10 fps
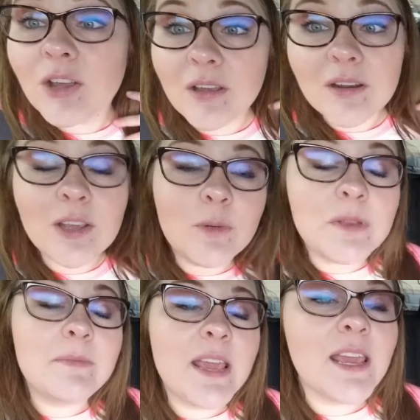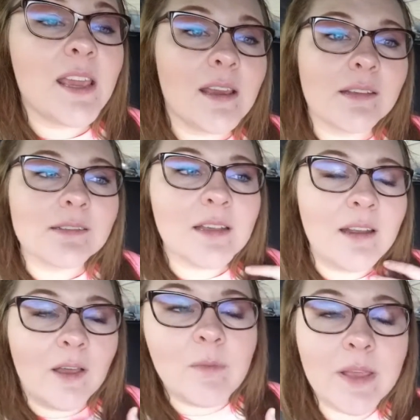good human beings
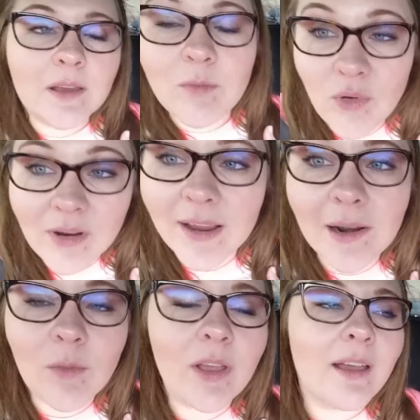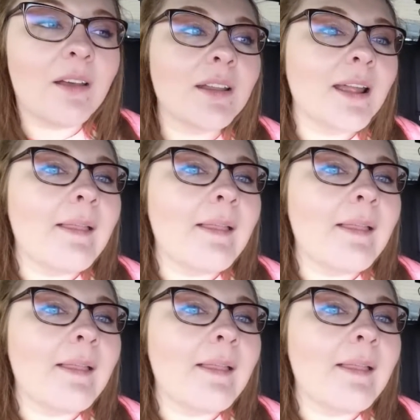and helping a poor animal out.